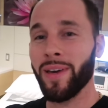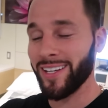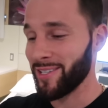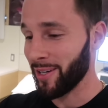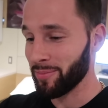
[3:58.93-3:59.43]

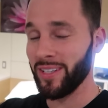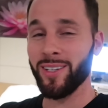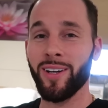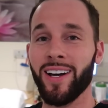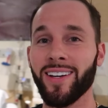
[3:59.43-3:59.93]
major update,
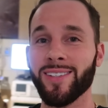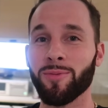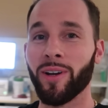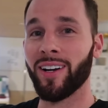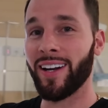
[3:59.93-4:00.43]
you
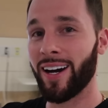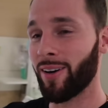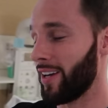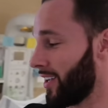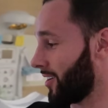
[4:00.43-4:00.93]
guys. We are
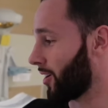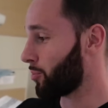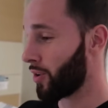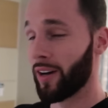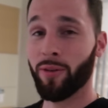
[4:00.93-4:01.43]
now in our
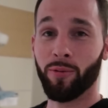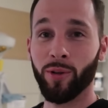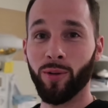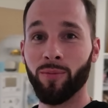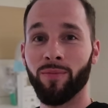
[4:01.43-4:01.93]
private
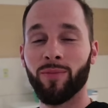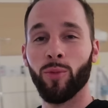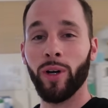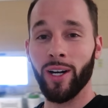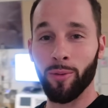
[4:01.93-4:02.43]
room
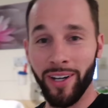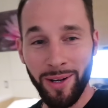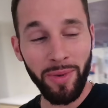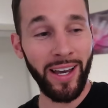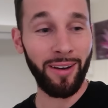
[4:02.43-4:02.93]
where we're
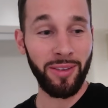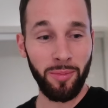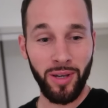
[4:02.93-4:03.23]
gonna be having the